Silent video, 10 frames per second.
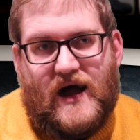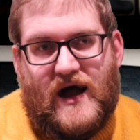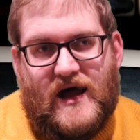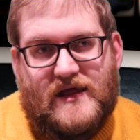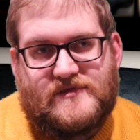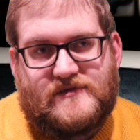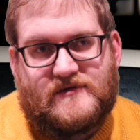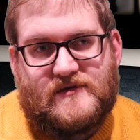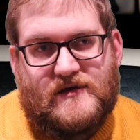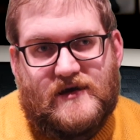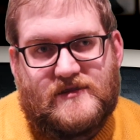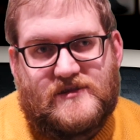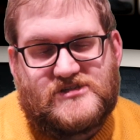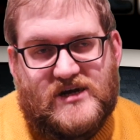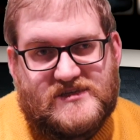and
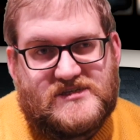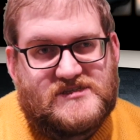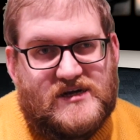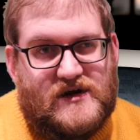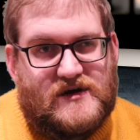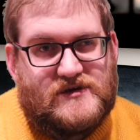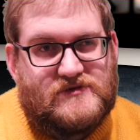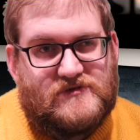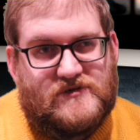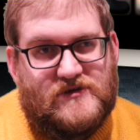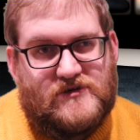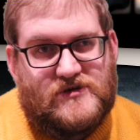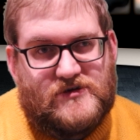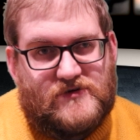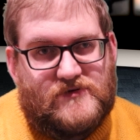the chances are,
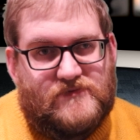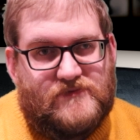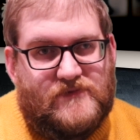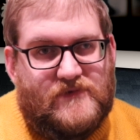you know,